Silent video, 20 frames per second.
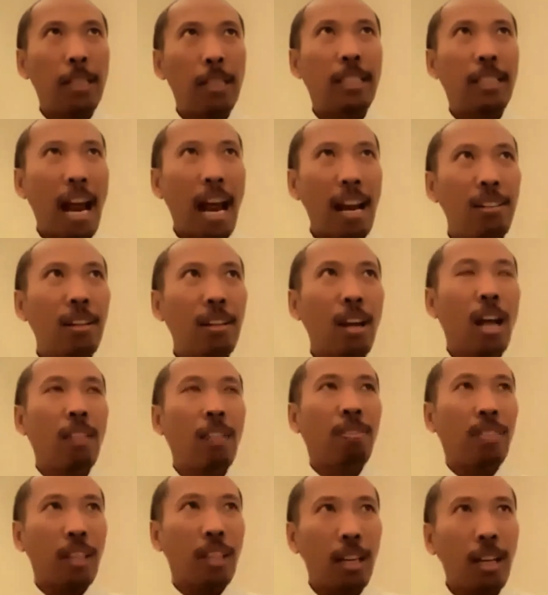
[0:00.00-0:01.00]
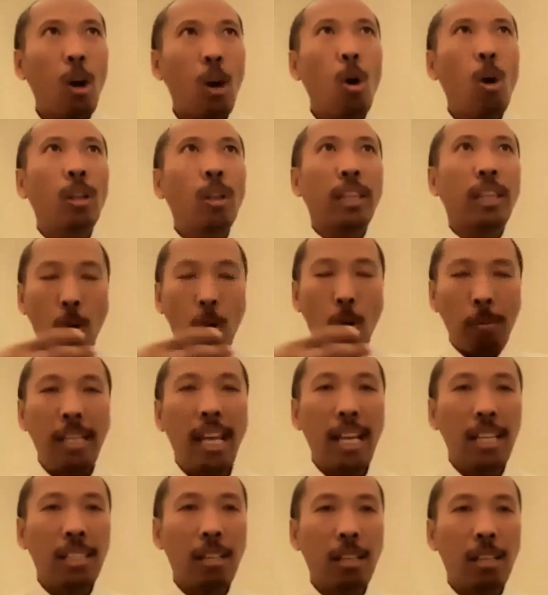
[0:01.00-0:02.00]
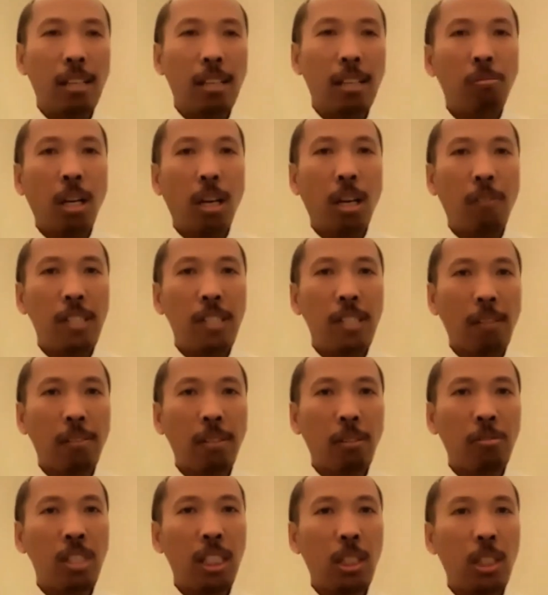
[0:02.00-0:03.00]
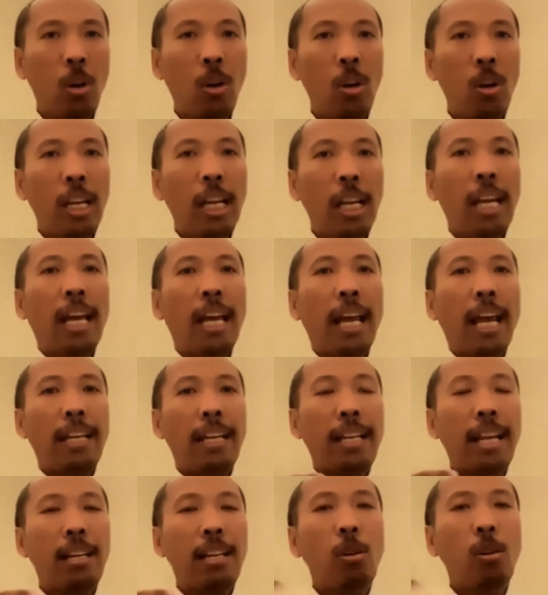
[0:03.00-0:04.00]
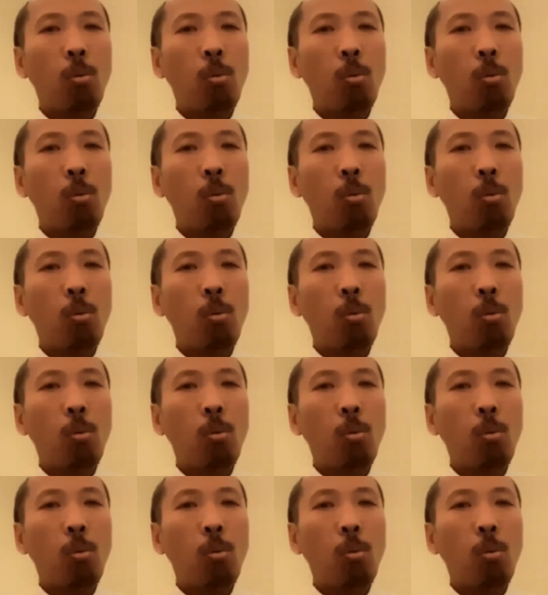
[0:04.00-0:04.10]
done their obligation vis-a-vis of CEDAW, and then